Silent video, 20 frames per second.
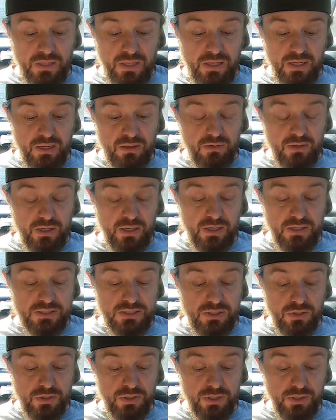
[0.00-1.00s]
at
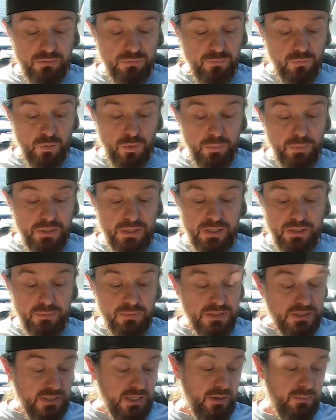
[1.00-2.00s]
starting at 4 p.m.
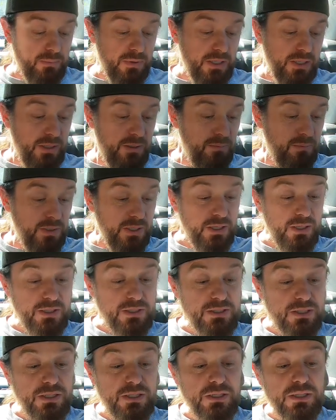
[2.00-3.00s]
It's not me because it